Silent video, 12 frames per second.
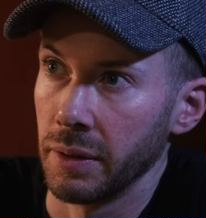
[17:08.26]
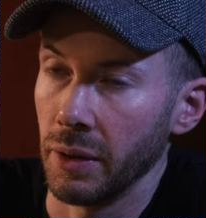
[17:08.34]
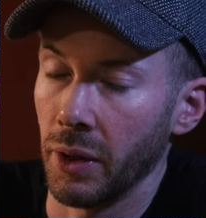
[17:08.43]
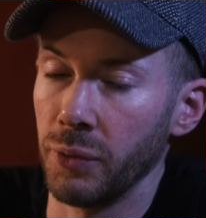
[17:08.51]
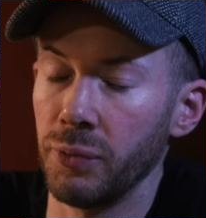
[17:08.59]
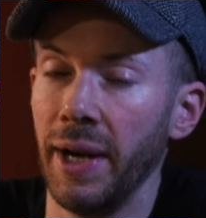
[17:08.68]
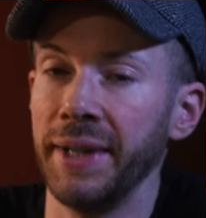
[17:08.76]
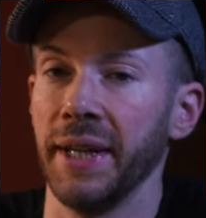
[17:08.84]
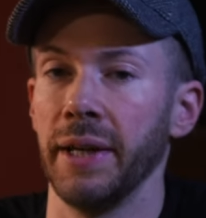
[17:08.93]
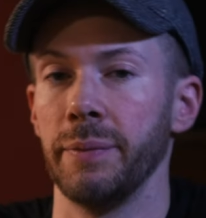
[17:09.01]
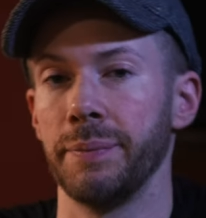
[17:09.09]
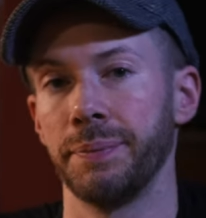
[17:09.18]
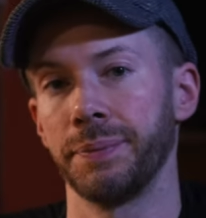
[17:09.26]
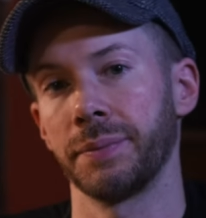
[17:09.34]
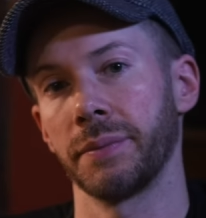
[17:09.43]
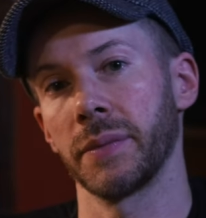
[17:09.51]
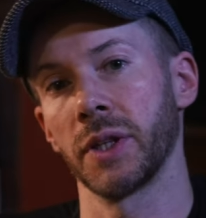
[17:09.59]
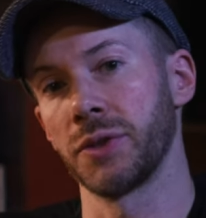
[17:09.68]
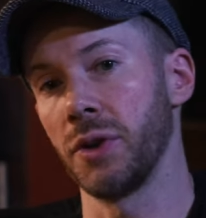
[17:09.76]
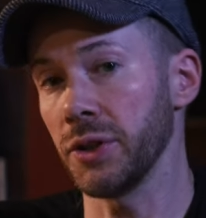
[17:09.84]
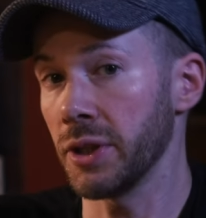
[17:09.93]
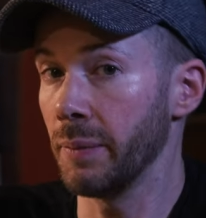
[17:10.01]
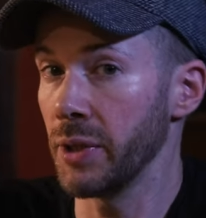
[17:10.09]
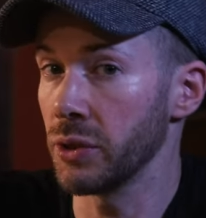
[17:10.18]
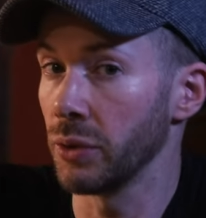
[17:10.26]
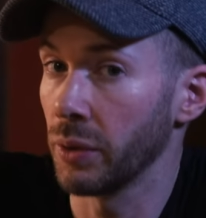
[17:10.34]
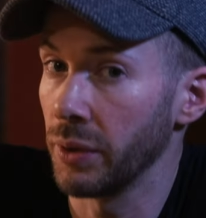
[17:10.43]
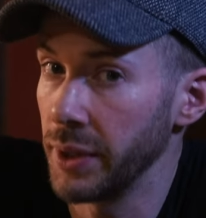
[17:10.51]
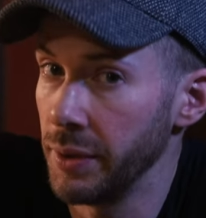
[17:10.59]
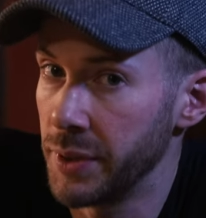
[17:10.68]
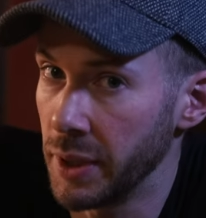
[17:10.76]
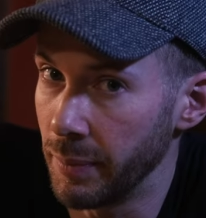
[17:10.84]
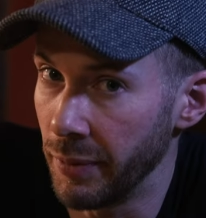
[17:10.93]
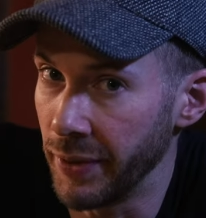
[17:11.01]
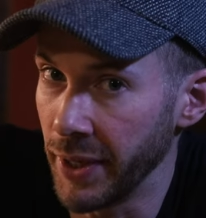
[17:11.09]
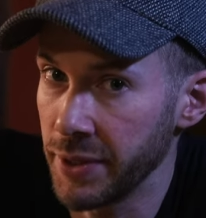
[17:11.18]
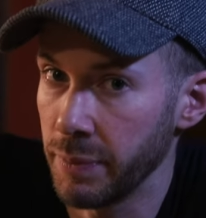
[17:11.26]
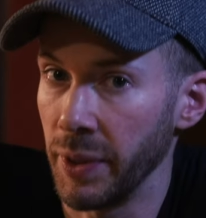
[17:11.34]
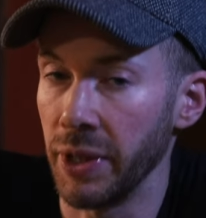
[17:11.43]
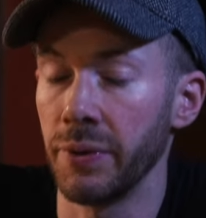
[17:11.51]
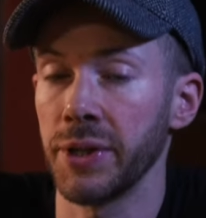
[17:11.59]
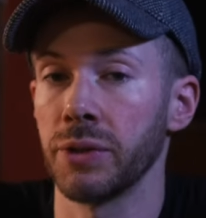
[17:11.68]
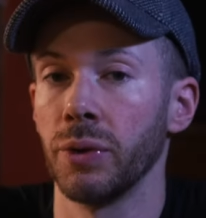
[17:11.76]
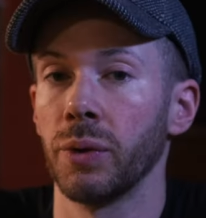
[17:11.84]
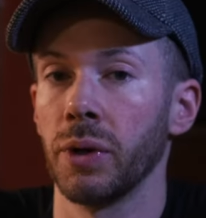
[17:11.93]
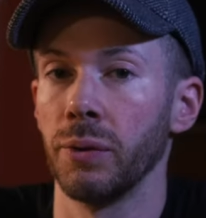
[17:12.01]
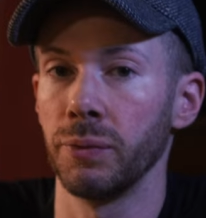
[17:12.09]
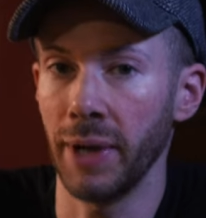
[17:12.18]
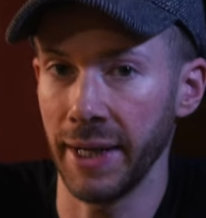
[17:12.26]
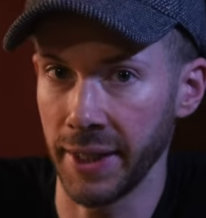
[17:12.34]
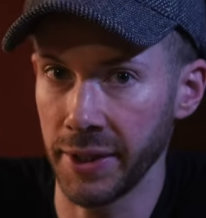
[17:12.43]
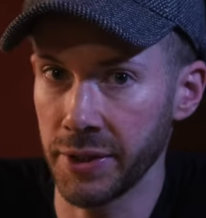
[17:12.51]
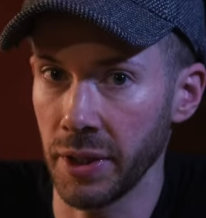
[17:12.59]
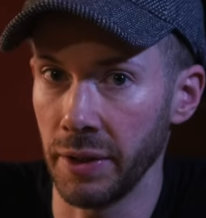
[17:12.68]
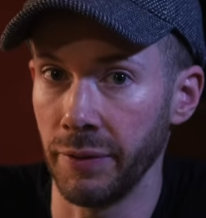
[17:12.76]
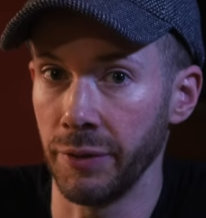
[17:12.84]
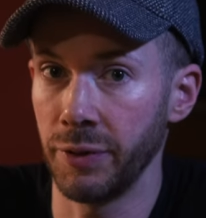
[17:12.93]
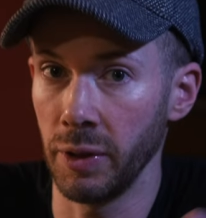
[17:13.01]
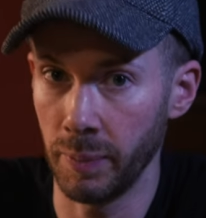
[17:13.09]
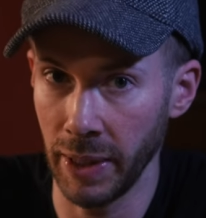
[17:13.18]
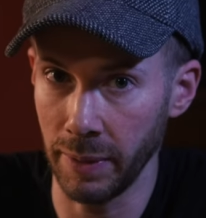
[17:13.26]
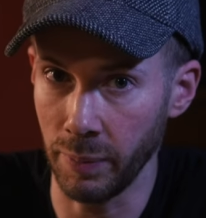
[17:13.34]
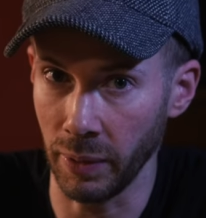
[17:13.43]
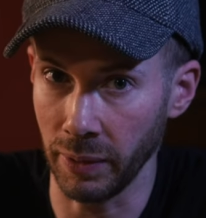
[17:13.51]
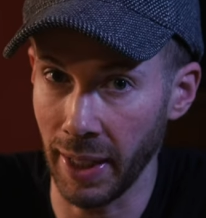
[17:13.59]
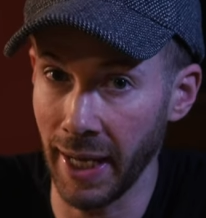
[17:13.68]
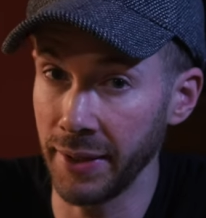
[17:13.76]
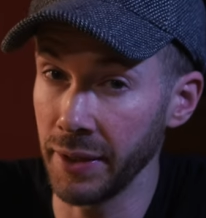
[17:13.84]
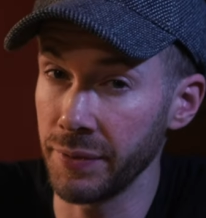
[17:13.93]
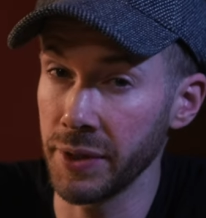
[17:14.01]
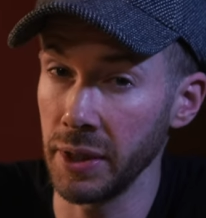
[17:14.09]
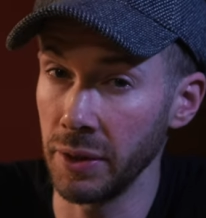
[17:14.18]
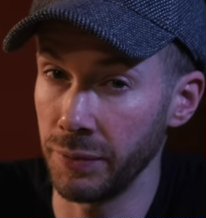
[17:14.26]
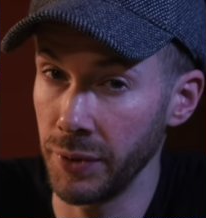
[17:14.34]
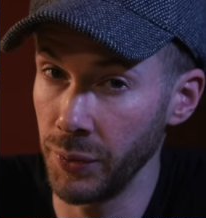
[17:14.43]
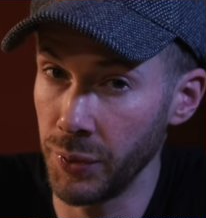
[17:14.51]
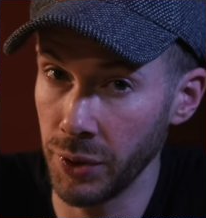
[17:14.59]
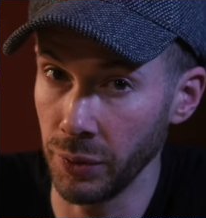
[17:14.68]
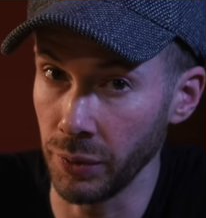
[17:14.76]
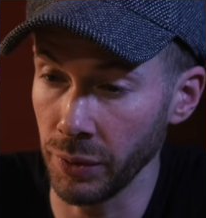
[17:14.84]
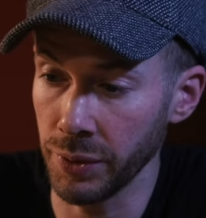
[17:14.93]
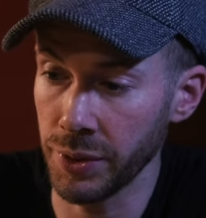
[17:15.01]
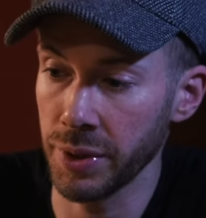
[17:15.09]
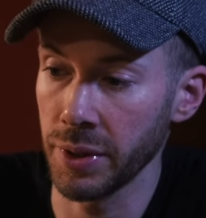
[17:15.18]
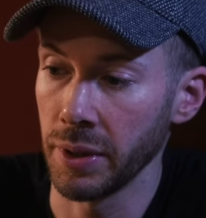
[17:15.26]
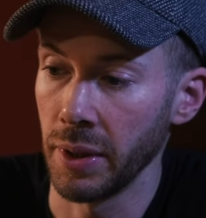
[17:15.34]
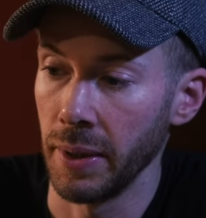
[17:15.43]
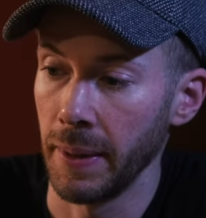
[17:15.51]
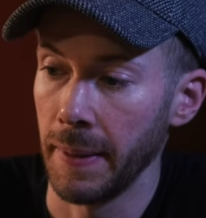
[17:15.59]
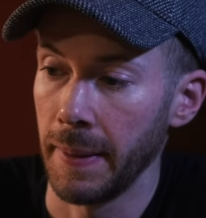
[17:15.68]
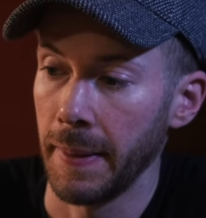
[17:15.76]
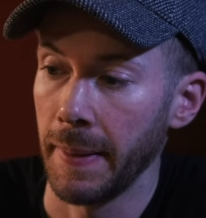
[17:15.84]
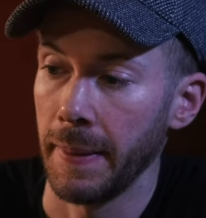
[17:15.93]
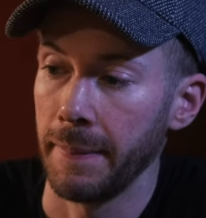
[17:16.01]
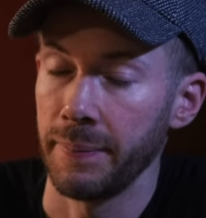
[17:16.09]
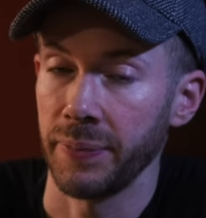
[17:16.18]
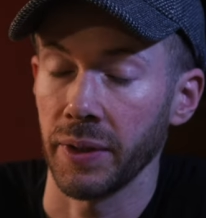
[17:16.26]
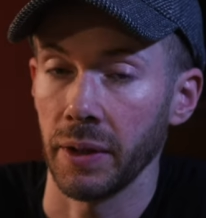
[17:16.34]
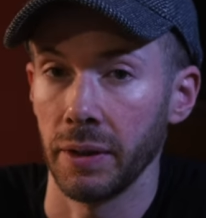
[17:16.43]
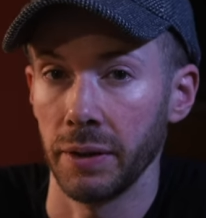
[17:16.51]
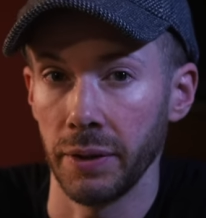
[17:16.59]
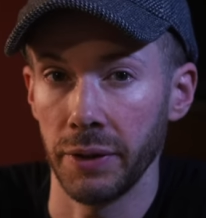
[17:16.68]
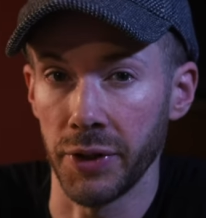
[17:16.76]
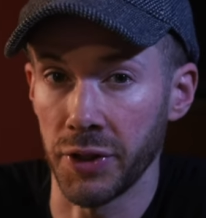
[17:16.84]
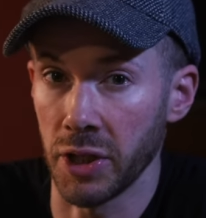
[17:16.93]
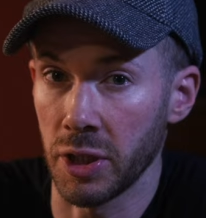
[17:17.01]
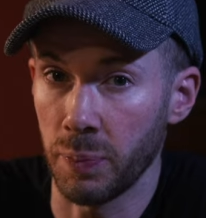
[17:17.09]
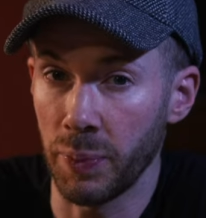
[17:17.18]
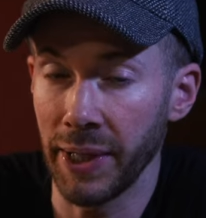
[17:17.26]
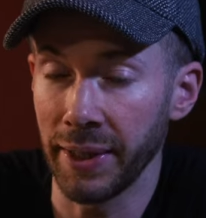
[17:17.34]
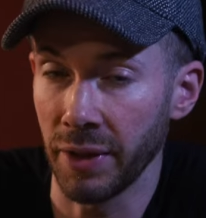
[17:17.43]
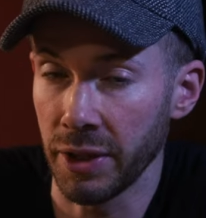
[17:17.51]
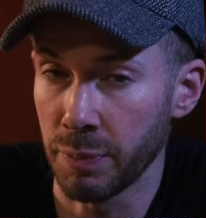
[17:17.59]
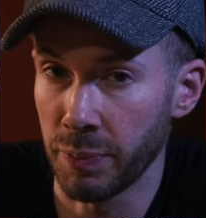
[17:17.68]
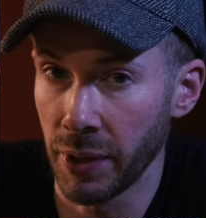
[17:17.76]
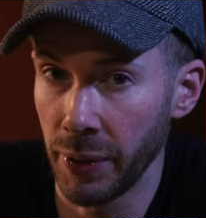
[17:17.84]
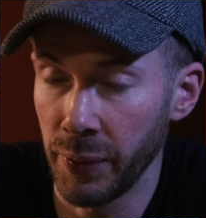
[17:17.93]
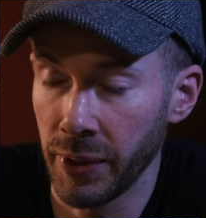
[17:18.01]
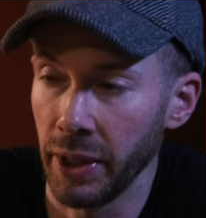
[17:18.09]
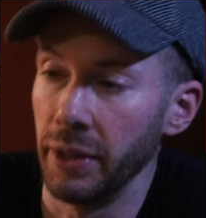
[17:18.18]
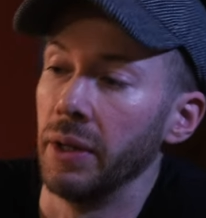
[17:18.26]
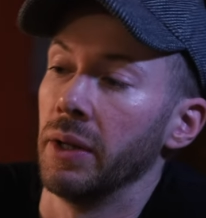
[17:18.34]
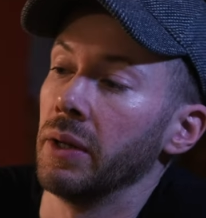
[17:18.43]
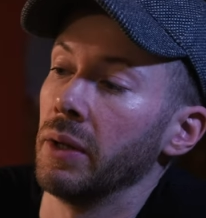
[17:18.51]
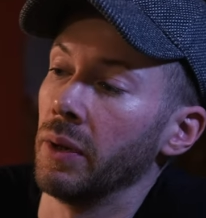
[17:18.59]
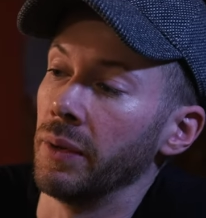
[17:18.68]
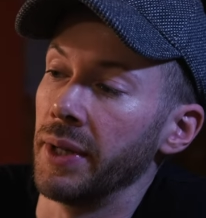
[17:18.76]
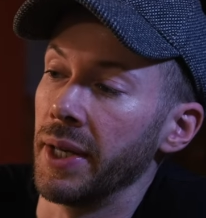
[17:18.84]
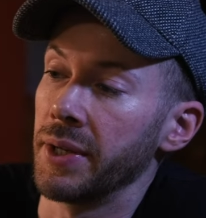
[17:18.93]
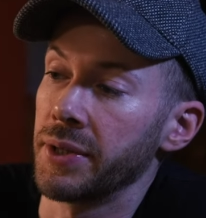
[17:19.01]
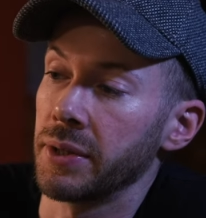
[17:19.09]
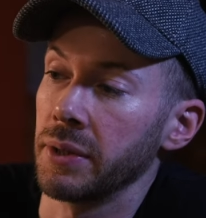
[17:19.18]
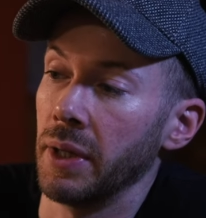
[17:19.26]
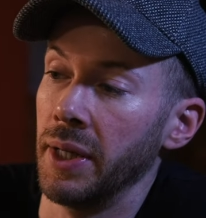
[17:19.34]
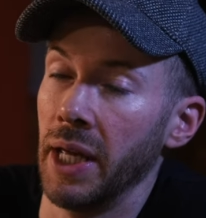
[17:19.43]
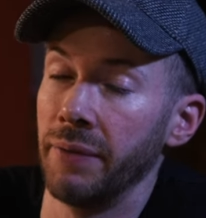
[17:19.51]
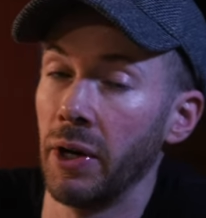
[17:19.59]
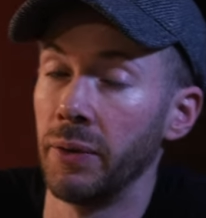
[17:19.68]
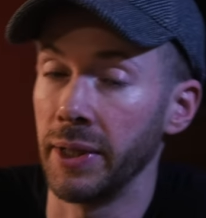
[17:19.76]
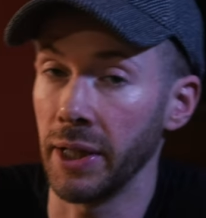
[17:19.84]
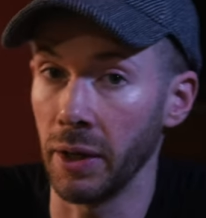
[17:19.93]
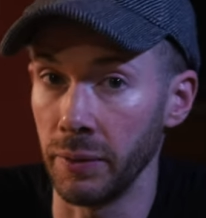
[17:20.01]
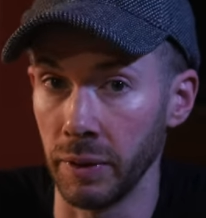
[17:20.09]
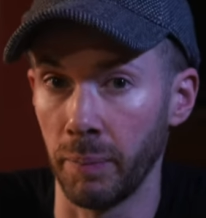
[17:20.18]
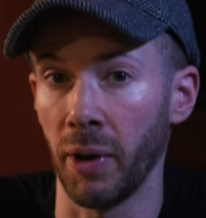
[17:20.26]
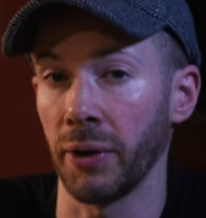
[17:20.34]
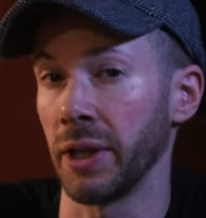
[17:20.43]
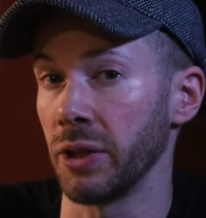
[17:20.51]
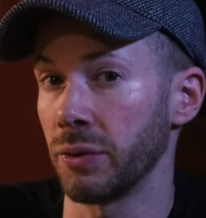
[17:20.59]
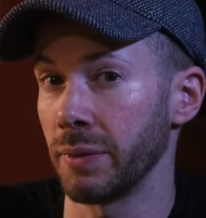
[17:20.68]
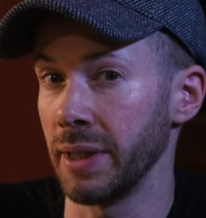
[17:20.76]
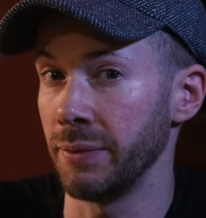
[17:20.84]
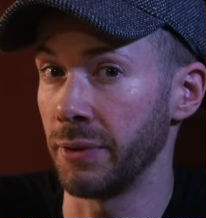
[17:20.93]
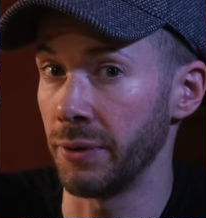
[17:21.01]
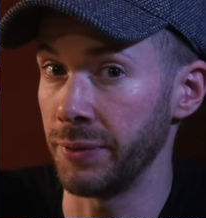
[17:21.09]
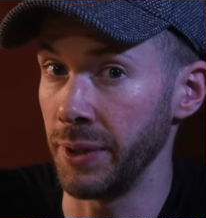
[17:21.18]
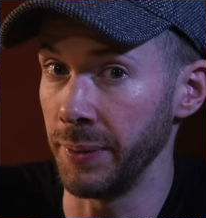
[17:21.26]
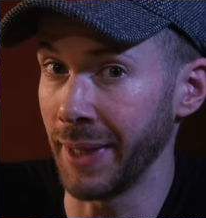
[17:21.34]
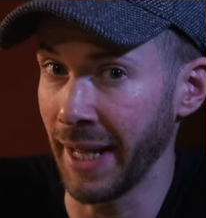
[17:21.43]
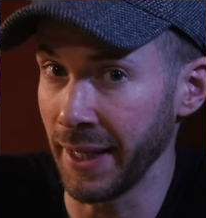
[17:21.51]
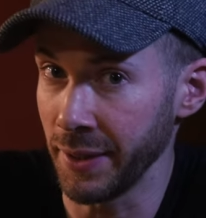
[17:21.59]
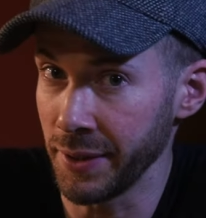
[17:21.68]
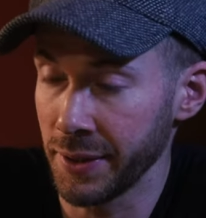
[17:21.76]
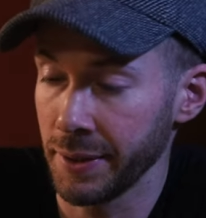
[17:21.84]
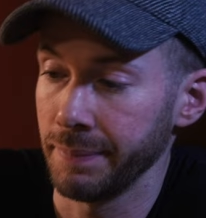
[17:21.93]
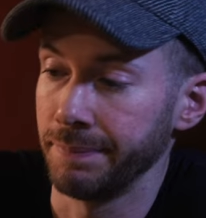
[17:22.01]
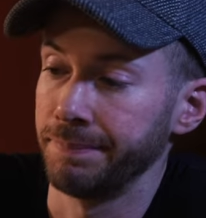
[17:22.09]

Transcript: on Reddit, there's not so much talk on YouTube of this, but there is talk on Reddit of a few people, and I've seen a few shorts. There's a spring that's broken on this, and they've only owned the Pocket 3 for a few days.